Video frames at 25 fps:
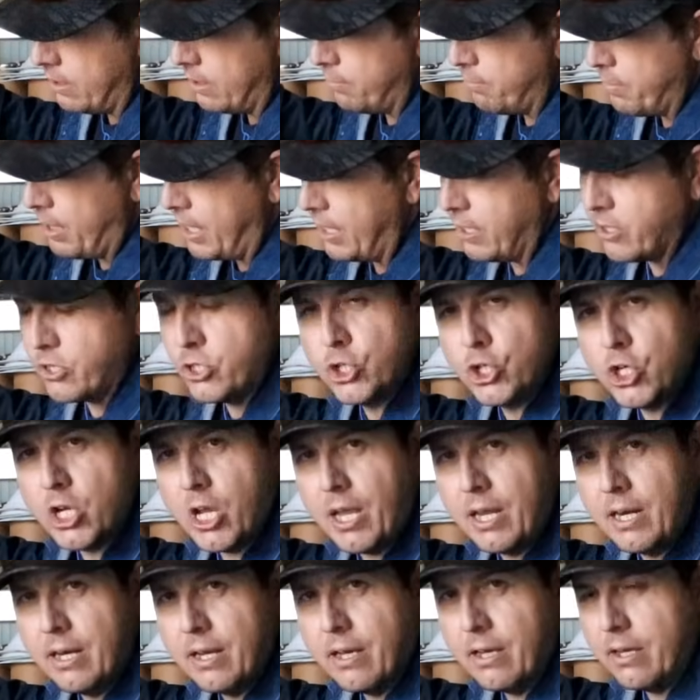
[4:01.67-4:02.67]
made in
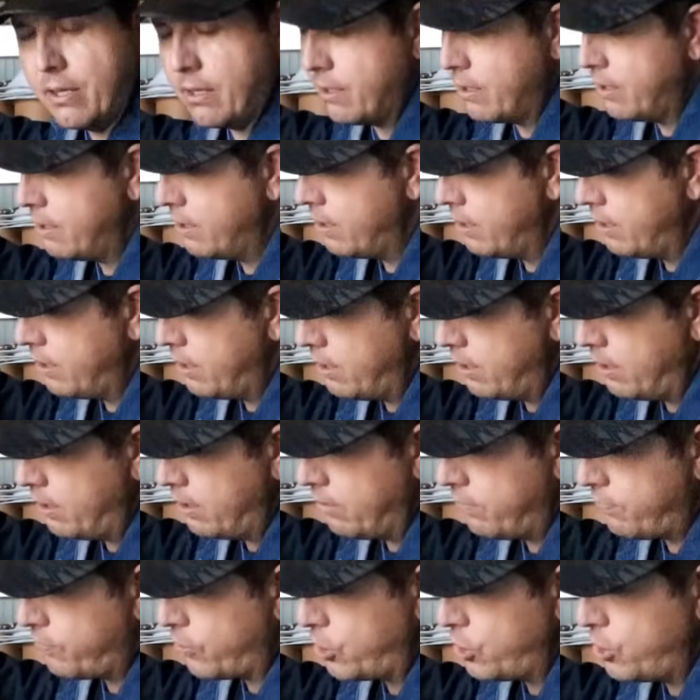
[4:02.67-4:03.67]
China
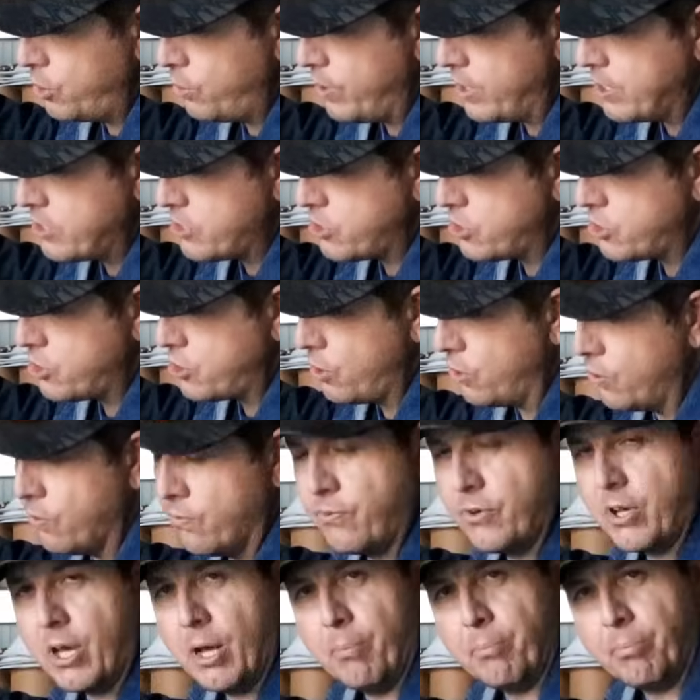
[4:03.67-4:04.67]
for U.S.
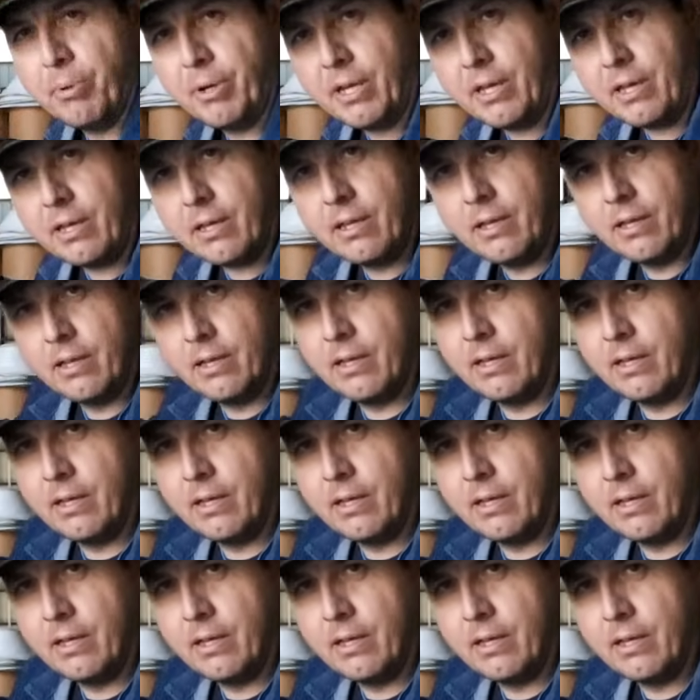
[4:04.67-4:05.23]
Stove Company.